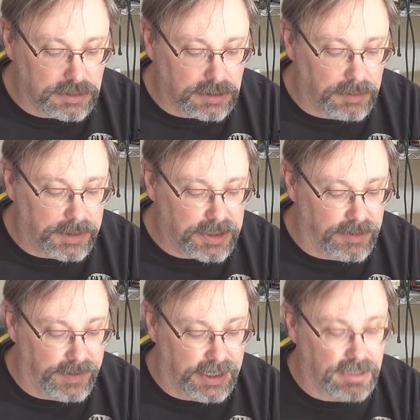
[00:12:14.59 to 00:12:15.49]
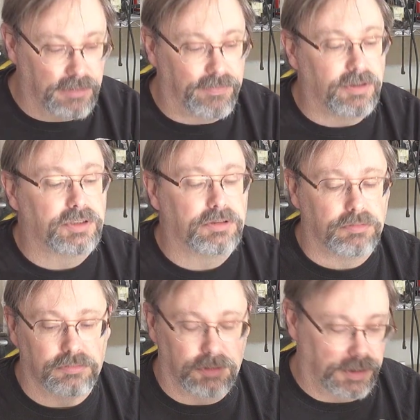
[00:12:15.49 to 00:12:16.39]
So let me see if I can get the first
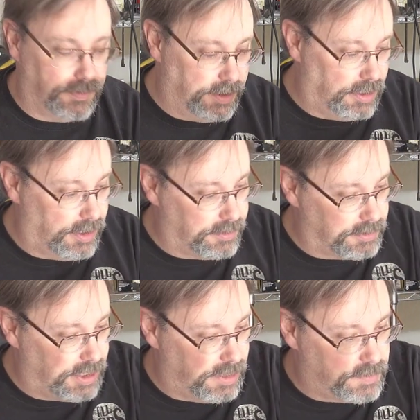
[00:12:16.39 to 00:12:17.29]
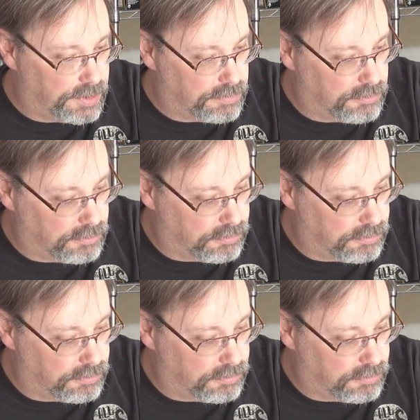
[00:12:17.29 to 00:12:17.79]
one of the other types